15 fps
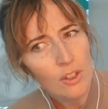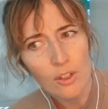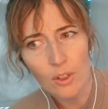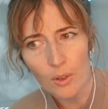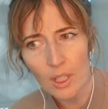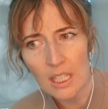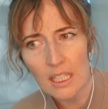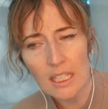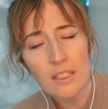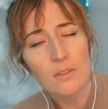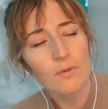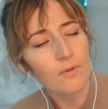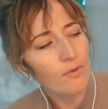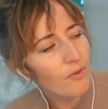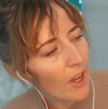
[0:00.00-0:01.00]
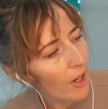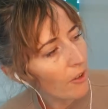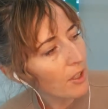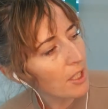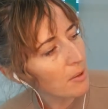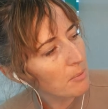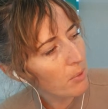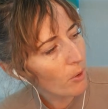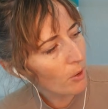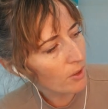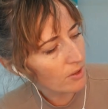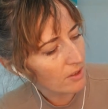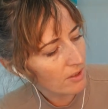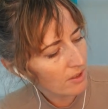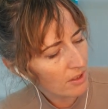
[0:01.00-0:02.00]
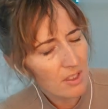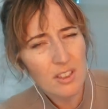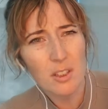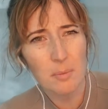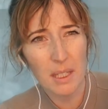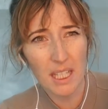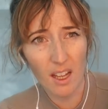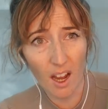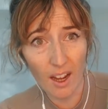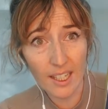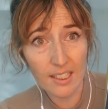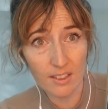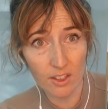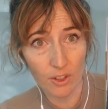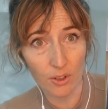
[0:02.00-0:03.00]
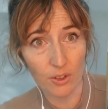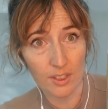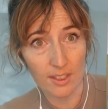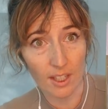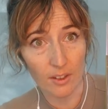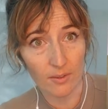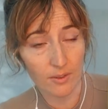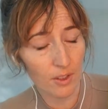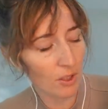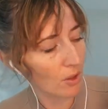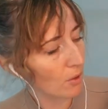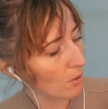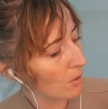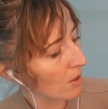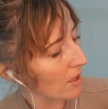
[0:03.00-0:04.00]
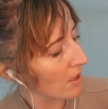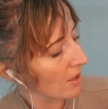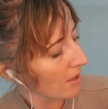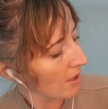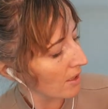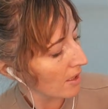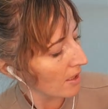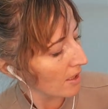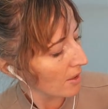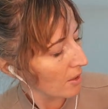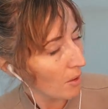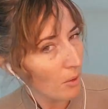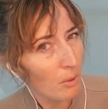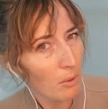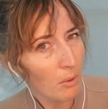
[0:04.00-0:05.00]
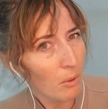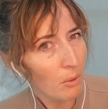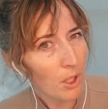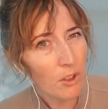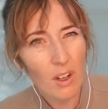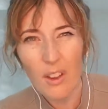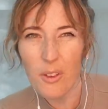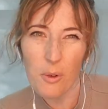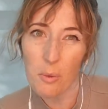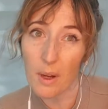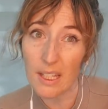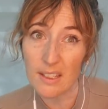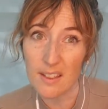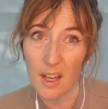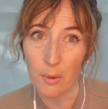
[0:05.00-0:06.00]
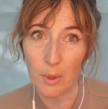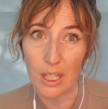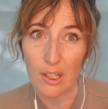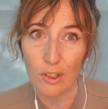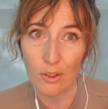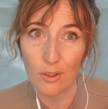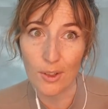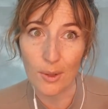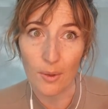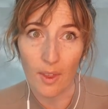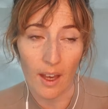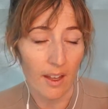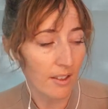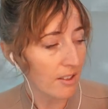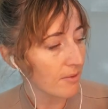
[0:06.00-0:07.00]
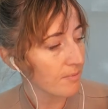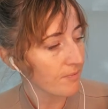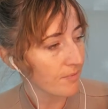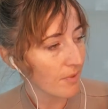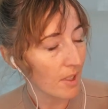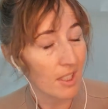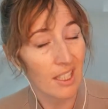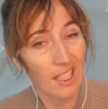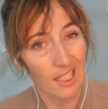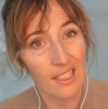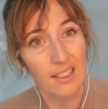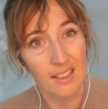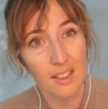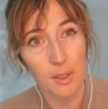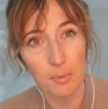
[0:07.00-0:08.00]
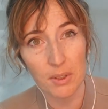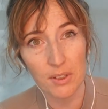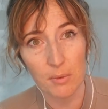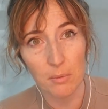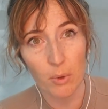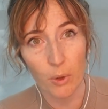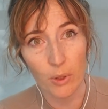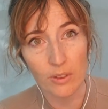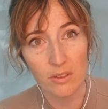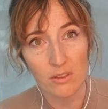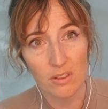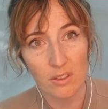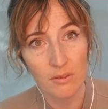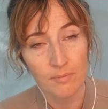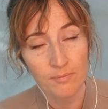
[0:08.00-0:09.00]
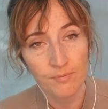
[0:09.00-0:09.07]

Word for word: You know, it is very important to be kind to yourself too. What are other ways that we can do that? Getting sleep is important.